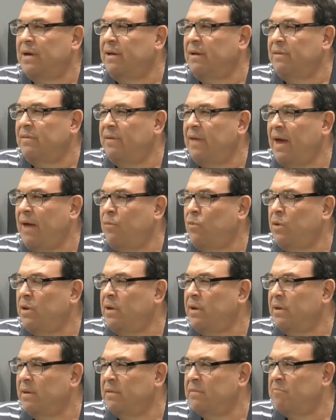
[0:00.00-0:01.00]
they would
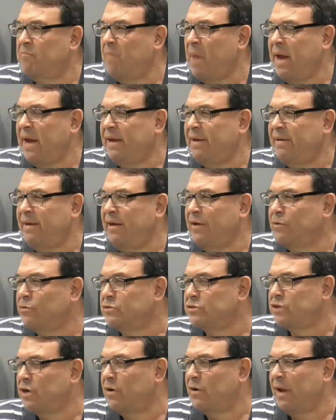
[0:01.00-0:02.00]
make
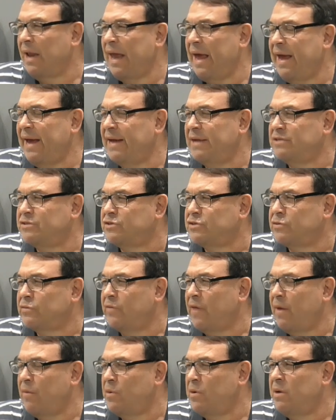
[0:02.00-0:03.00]
deals on lands or
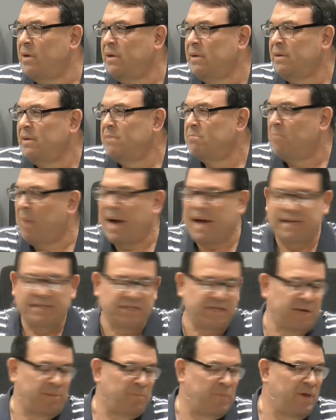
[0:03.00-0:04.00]
they would buy
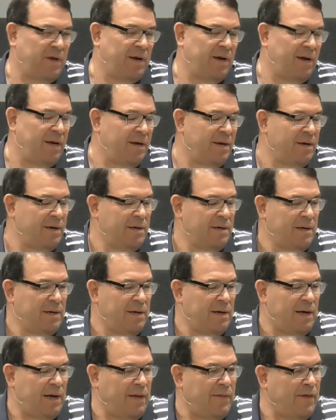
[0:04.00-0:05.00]
something
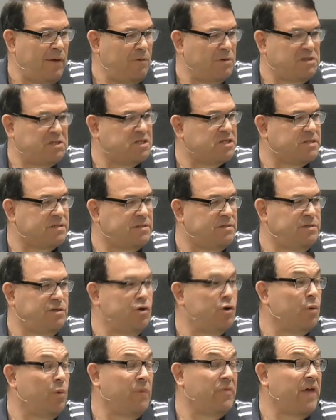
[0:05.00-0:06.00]
and they would just do
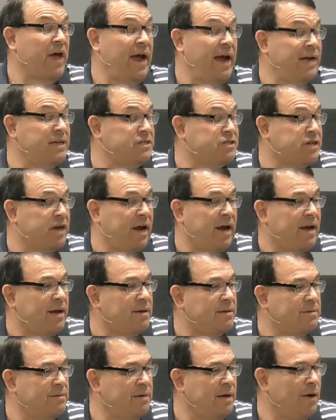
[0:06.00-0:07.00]
it with a handshake.
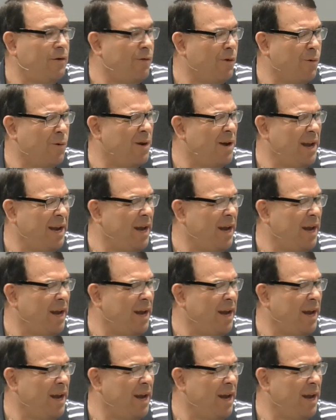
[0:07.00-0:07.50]
You know, there wasn't any